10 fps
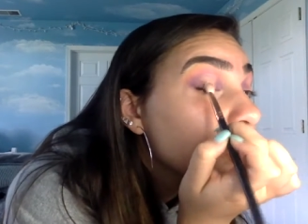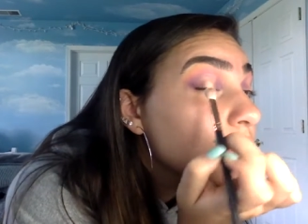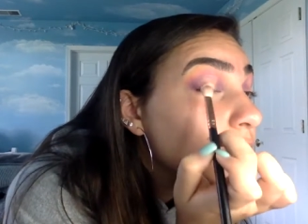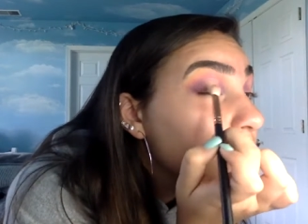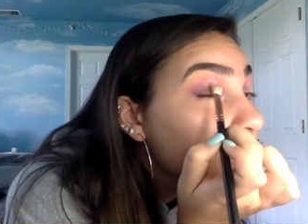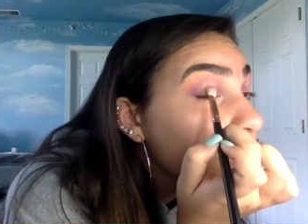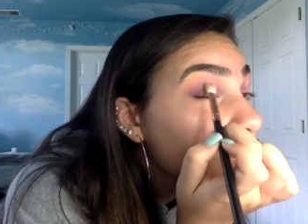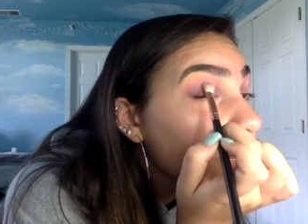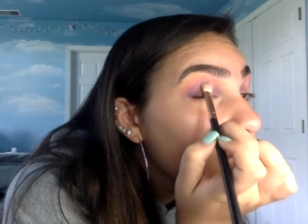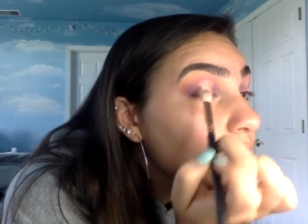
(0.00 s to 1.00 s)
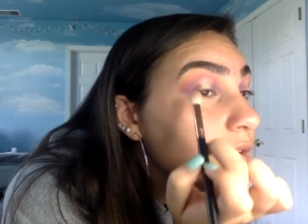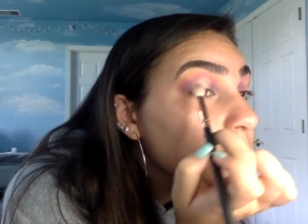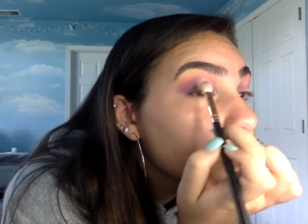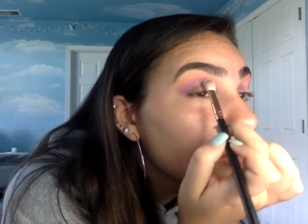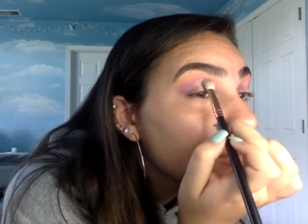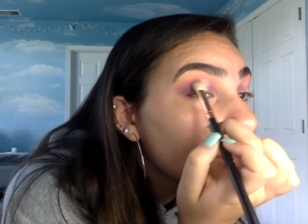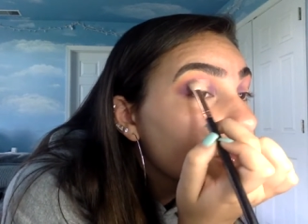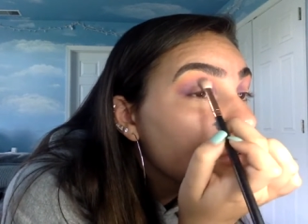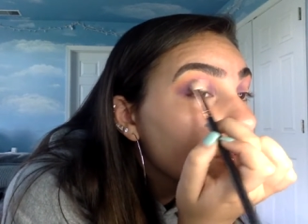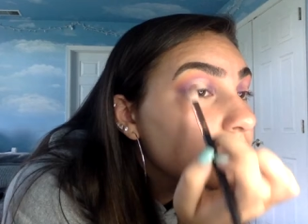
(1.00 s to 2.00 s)
try to like clean up the
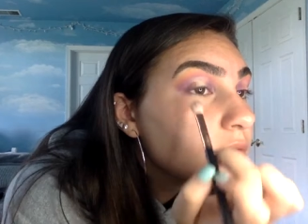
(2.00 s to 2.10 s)
middle